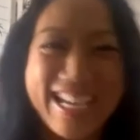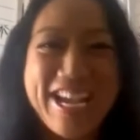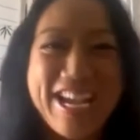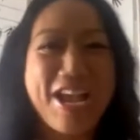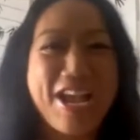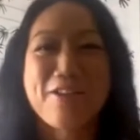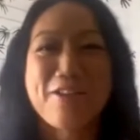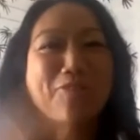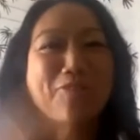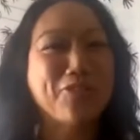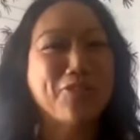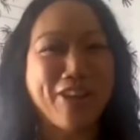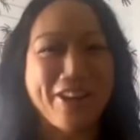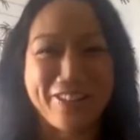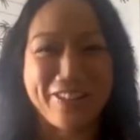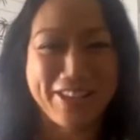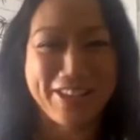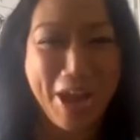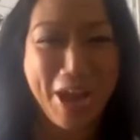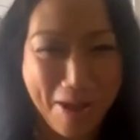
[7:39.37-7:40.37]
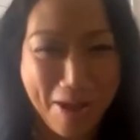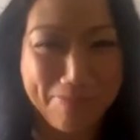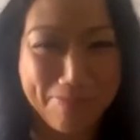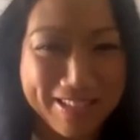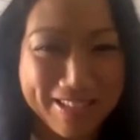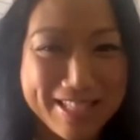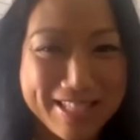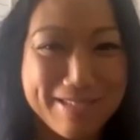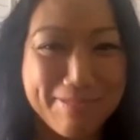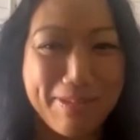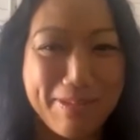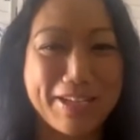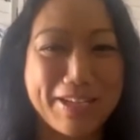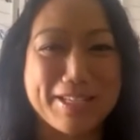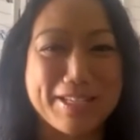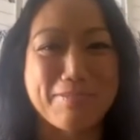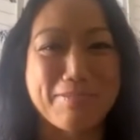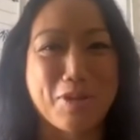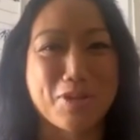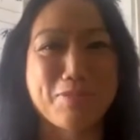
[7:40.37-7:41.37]
It rarely happens
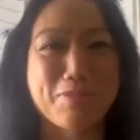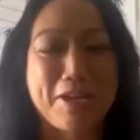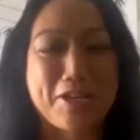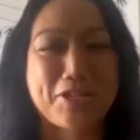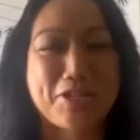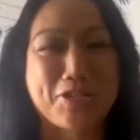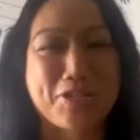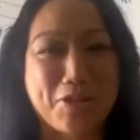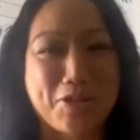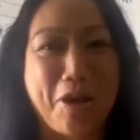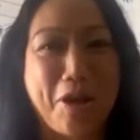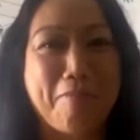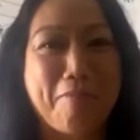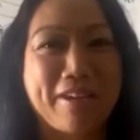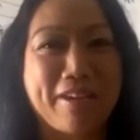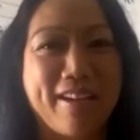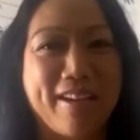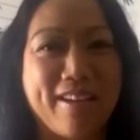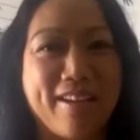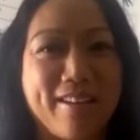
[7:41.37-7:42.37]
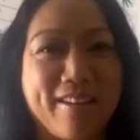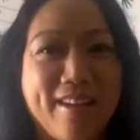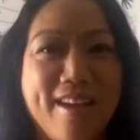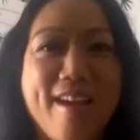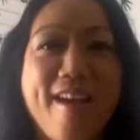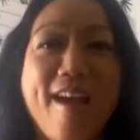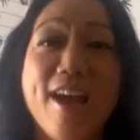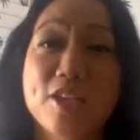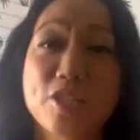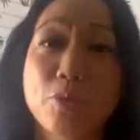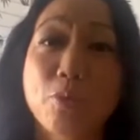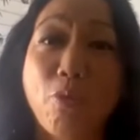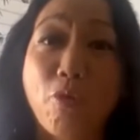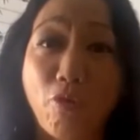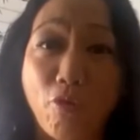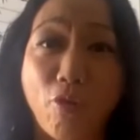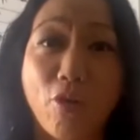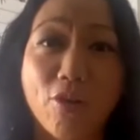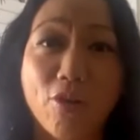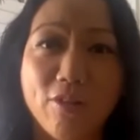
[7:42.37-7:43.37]
because most patients are coming in as a
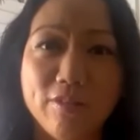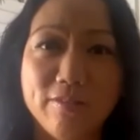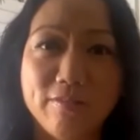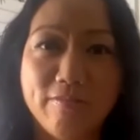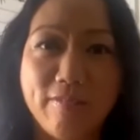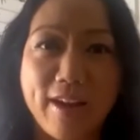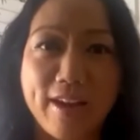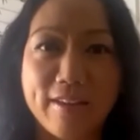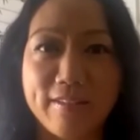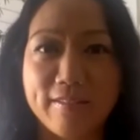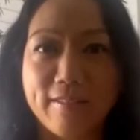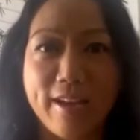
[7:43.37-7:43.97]
referral, right?